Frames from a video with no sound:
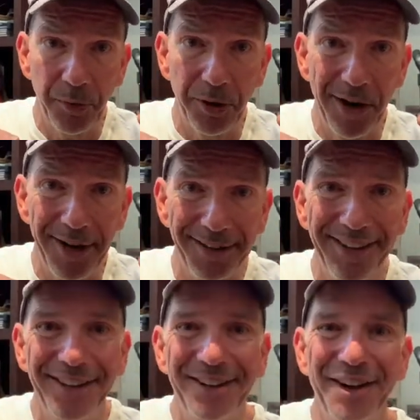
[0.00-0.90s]
All right?
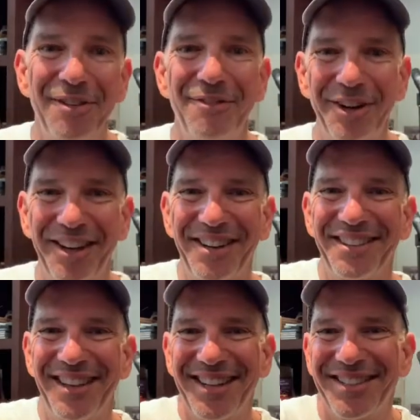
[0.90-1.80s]
All right, very good.
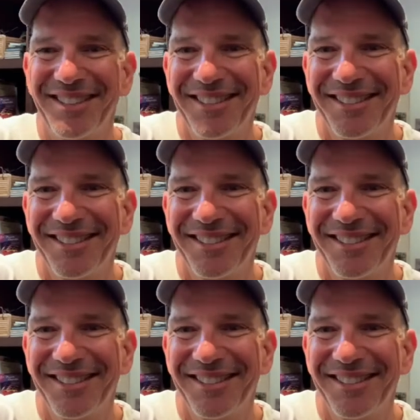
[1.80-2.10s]
Thanks.